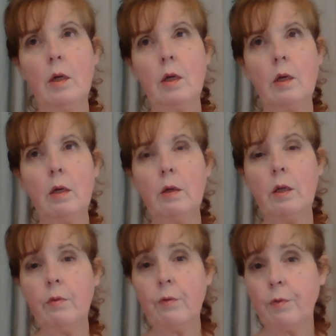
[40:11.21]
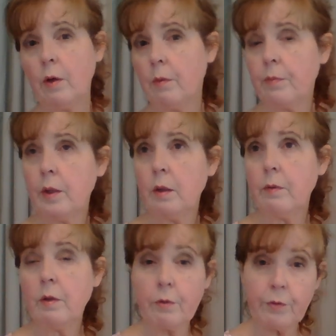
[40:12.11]
uh, even from
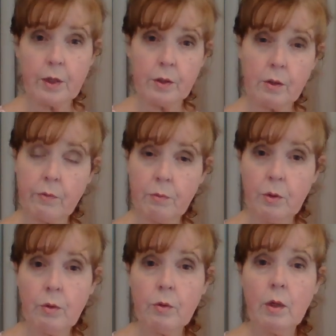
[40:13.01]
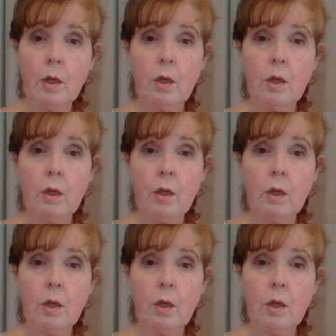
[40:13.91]
the different phases of the moon,